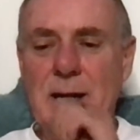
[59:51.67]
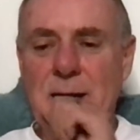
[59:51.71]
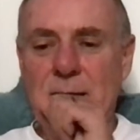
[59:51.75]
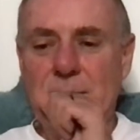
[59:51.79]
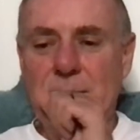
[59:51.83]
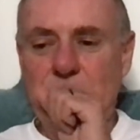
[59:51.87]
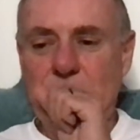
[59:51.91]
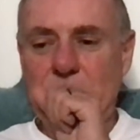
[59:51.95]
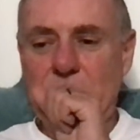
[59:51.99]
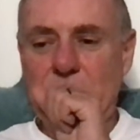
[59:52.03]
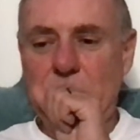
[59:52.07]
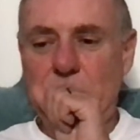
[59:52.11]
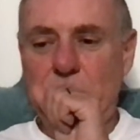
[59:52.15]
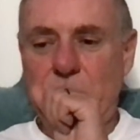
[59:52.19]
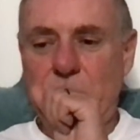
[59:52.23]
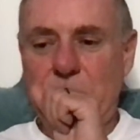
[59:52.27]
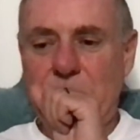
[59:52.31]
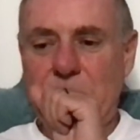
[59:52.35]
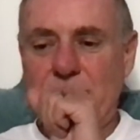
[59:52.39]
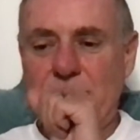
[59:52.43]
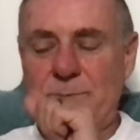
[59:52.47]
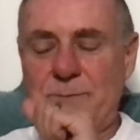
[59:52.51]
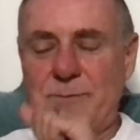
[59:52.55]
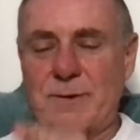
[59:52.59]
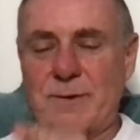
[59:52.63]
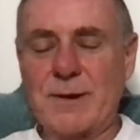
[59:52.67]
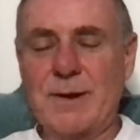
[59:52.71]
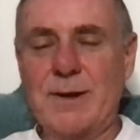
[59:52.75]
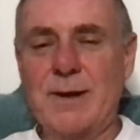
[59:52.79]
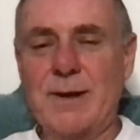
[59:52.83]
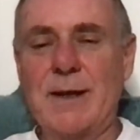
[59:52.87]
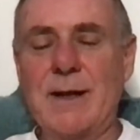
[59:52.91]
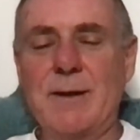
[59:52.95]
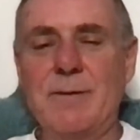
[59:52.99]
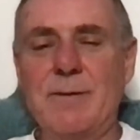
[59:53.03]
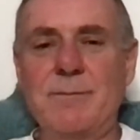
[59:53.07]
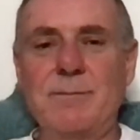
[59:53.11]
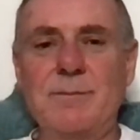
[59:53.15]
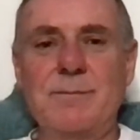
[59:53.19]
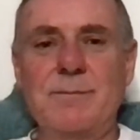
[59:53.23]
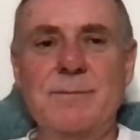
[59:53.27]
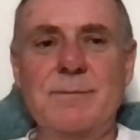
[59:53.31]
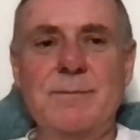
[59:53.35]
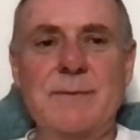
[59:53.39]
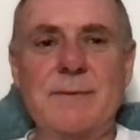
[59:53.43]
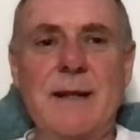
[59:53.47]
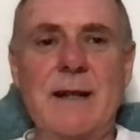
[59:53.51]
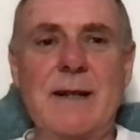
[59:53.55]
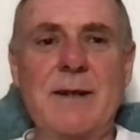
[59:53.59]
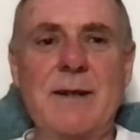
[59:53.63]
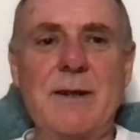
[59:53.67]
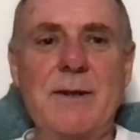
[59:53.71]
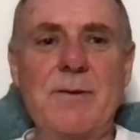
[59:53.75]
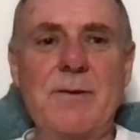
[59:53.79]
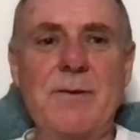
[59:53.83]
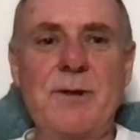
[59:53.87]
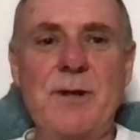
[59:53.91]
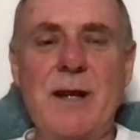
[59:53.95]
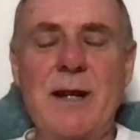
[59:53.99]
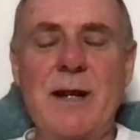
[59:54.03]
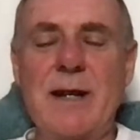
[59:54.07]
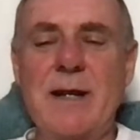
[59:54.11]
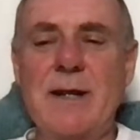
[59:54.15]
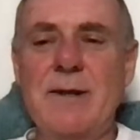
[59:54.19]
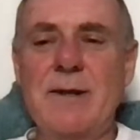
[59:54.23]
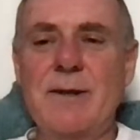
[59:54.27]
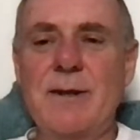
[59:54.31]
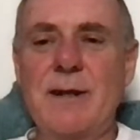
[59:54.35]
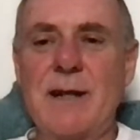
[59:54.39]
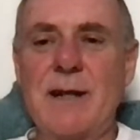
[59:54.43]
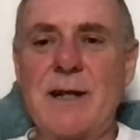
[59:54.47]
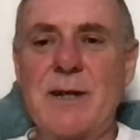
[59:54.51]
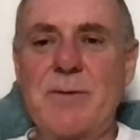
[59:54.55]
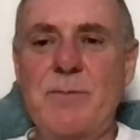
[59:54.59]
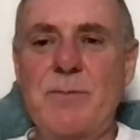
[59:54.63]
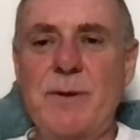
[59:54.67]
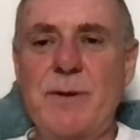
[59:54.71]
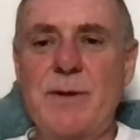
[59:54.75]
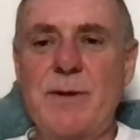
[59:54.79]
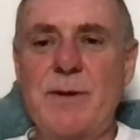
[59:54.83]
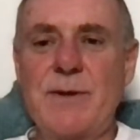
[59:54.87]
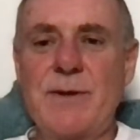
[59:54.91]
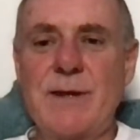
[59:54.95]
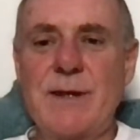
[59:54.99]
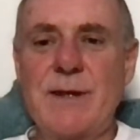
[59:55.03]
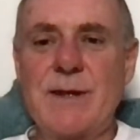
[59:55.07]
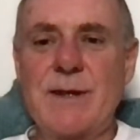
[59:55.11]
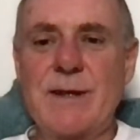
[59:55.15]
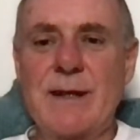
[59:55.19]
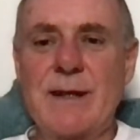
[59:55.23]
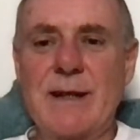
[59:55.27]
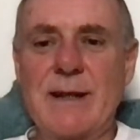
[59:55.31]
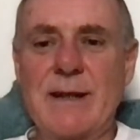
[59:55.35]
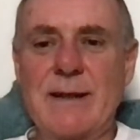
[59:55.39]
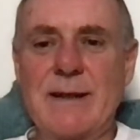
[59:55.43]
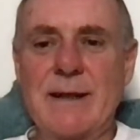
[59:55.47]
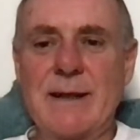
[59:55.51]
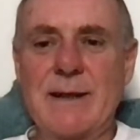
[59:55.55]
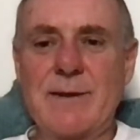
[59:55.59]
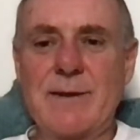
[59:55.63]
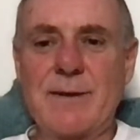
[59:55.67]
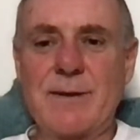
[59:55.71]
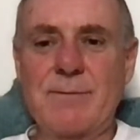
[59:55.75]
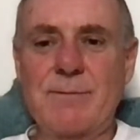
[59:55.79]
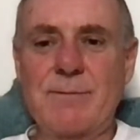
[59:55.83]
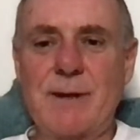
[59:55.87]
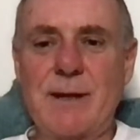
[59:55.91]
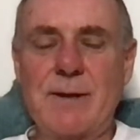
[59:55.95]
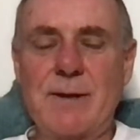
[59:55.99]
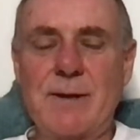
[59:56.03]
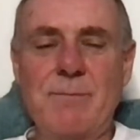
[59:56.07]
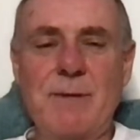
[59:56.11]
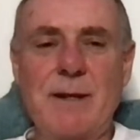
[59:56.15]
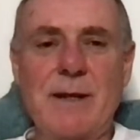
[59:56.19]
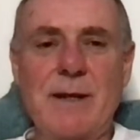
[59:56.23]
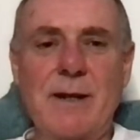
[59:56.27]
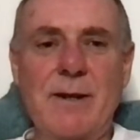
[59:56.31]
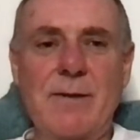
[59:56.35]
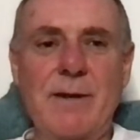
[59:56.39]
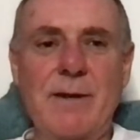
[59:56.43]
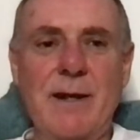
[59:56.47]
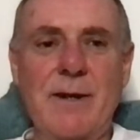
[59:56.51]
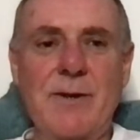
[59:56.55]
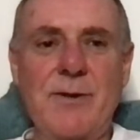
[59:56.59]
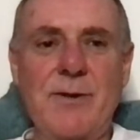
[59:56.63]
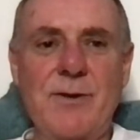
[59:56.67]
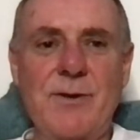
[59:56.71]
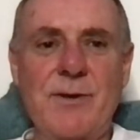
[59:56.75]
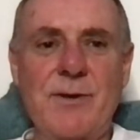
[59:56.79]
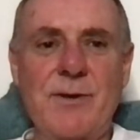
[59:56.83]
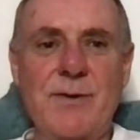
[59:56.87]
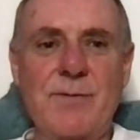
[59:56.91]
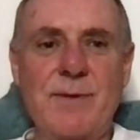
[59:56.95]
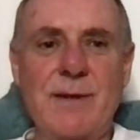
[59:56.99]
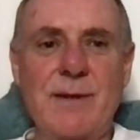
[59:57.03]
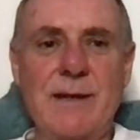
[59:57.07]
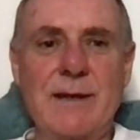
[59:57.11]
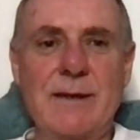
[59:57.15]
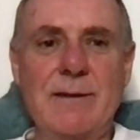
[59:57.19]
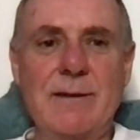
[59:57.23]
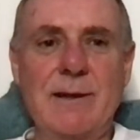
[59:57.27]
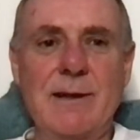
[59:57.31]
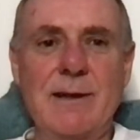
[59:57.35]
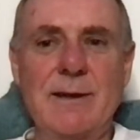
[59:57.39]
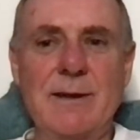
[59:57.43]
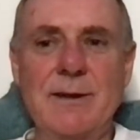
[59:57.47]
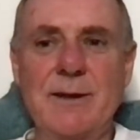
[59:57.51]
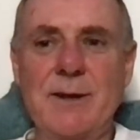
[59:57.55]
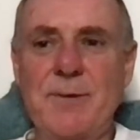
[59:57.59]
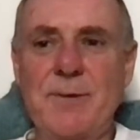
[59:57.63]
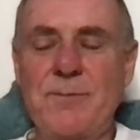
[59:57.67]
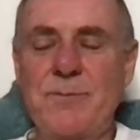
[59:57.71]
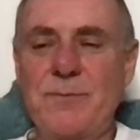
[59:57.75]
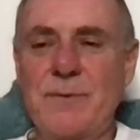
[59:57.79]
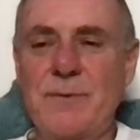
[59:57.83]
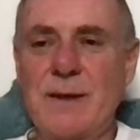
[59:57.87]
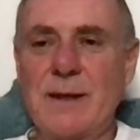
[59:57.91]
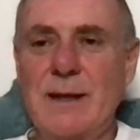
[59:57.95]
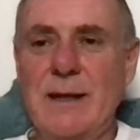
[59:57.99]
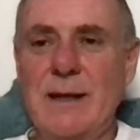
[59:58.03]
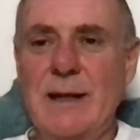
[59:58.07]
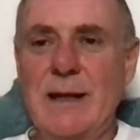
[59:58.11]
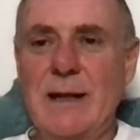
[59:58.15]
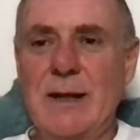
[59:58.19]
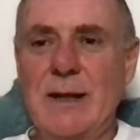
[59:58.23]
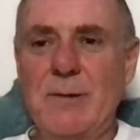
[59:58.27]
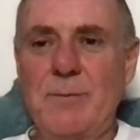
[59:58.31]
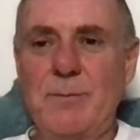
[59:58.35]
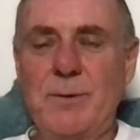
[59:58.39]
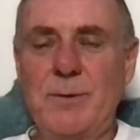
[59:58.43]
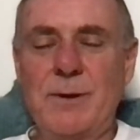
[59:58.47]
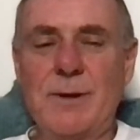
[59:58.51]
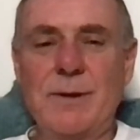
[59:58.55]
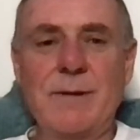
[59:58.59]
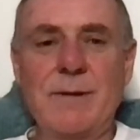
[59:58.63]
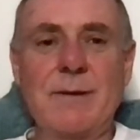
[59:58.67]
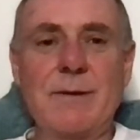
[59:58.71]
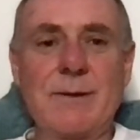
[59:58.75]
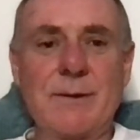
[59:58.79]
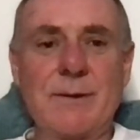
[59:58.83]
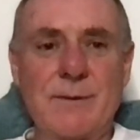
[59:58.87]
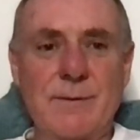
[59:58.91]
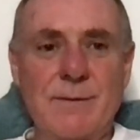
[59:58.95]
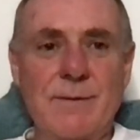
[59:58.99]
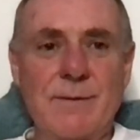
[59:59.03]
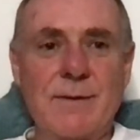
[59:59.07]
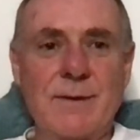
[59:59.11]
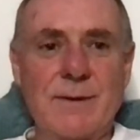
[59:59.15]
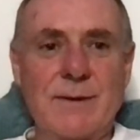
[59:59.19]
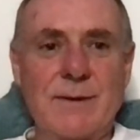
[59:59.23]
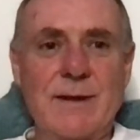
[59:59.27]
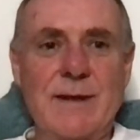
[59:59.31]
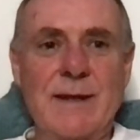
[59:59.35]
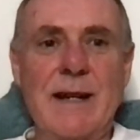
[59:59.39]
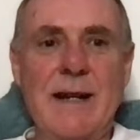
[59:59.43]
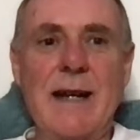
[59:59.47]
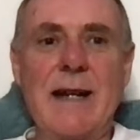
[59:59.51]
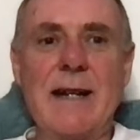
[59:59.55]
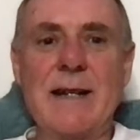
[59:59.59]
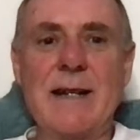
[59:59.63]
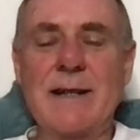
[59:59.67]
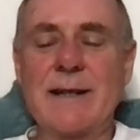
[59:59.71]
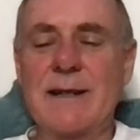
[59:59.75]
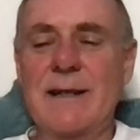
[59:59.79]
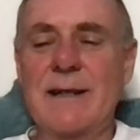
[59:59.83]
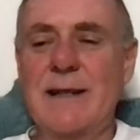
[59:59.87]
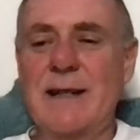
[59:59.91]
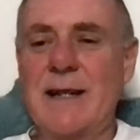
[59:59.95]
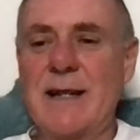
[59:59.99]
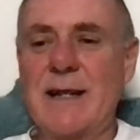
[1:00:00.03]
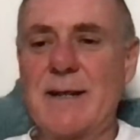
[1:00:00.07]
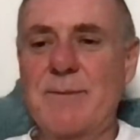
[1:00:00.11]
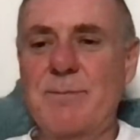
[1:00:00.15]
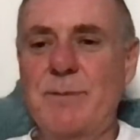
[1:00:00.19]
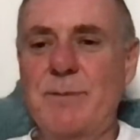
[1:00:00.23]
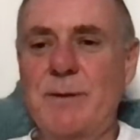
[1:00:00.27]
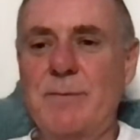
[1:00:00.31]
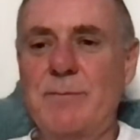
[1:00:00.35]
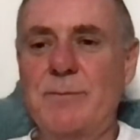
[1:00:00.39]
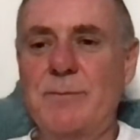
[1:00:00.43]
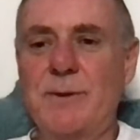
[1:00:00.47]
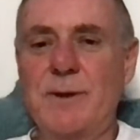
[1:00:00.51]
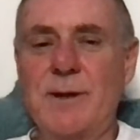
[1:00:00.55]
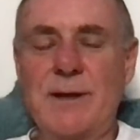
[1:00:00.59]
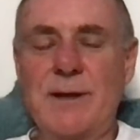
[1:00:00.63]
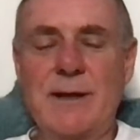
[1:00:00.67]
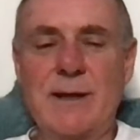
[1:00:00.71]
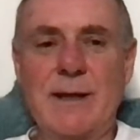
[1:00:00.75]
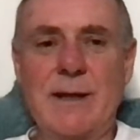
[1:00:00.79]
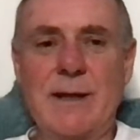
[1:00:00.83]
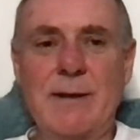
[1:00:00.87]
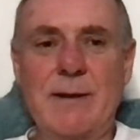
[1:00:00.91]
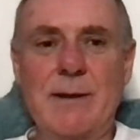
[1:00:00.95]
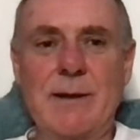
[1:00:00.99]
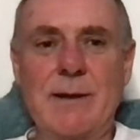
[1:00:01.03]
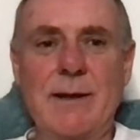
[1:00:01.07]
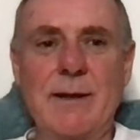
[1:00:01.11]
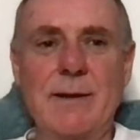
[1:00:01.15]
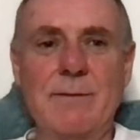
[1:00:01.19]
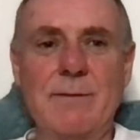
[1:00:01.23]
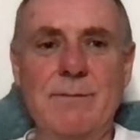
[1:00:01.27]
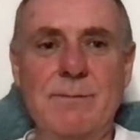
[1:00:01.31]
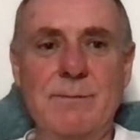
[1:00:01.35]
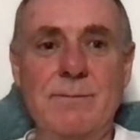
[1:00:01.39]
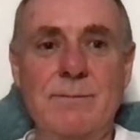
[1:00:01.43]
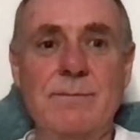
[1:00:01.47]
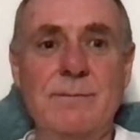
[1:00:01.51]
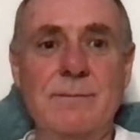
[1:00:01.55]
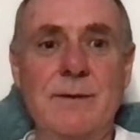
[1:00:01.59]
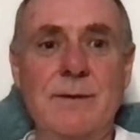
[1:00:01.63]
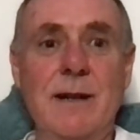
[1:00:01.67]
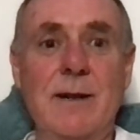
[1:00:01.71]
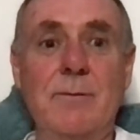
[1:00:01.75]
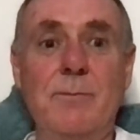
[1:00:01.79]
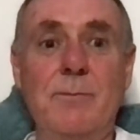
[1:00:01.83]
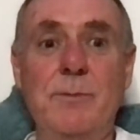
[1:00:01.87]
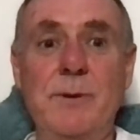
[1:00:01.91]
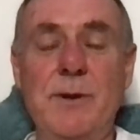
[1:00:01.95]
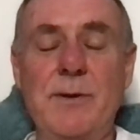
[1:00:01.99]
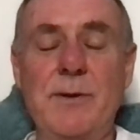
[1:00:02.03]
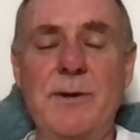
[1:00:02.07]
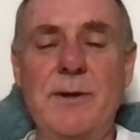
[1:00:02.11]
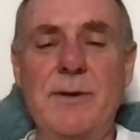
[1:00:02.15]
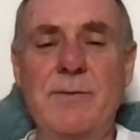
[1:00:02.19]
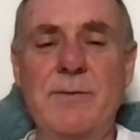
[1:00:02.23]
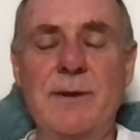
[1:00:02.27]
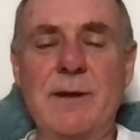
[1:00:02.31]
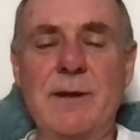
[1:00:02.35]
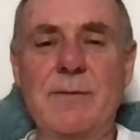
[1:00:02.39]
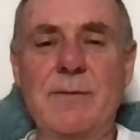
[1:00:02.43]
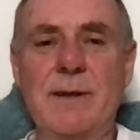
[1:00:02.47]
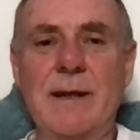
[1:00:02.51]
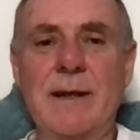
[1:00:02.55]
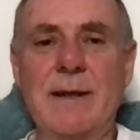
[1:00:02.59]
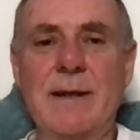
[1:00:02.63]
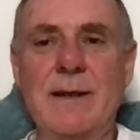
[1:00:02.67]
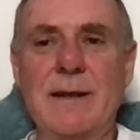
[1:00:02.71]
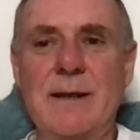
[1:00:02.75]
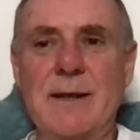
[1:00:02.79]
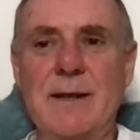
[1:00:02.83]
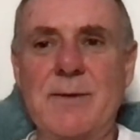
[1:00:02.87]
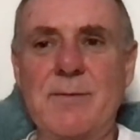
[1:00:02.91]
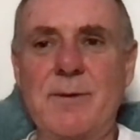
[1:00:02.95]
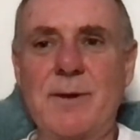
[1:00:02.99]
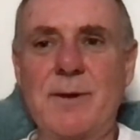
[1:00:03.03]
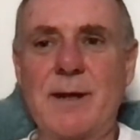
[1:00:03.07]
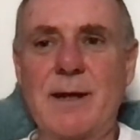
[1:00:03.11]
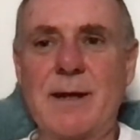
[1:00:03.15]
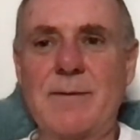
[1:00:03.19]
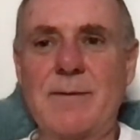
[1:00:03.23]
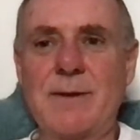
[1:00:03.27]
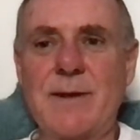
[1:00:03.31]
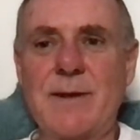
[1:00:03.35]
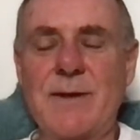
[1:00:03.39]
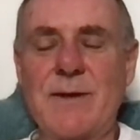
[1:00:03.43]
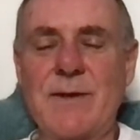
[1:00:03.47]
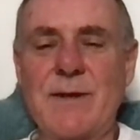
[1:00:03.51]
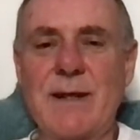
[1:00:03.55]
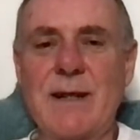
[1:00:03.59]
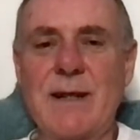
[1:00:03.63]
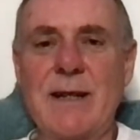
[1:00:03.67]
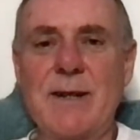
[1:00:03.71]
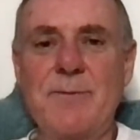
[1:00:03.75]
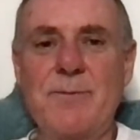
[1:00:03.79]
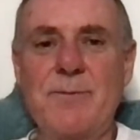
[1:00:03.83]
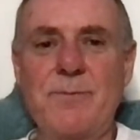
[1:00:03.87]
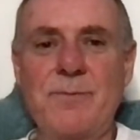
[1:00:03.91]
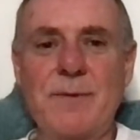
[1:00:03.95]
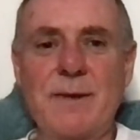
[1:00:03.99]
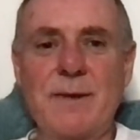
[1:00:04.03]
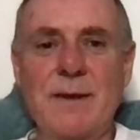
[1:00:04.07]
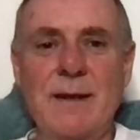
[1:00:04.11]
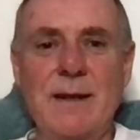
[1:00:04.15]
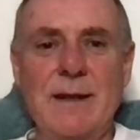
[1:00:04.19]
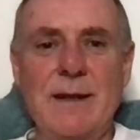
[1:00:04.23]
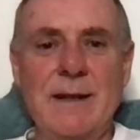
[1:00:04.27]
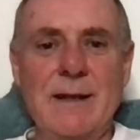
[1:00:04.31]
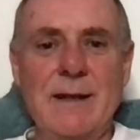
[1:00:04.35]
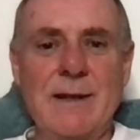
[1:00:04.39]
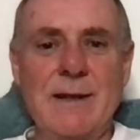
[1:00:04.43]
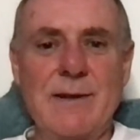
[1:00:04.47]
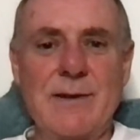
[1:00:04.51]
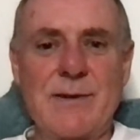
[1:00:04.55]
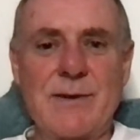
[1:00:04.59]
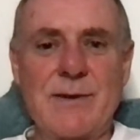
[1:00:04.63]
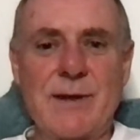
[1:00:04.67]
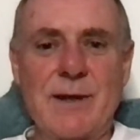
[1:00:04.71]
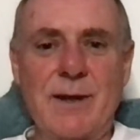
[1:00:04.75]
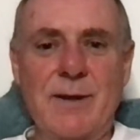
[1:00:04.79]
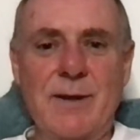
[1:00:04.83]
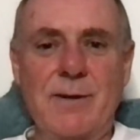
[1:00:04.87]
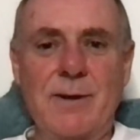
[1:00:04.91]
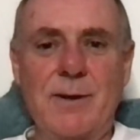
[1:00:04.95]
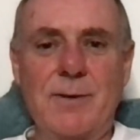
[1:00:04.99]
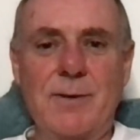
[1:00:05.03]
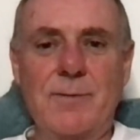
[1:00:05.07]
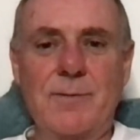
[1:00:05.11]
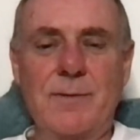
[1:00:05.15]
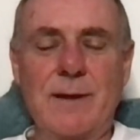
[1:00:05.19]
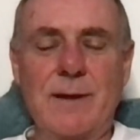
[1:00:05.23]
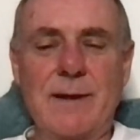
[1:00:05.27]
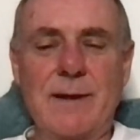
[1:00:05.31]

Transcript: pick up on it, then do share your experiences. We can make corrections as we go along. But to date, it's been working well, beautifully well, is what I would say. So hopefully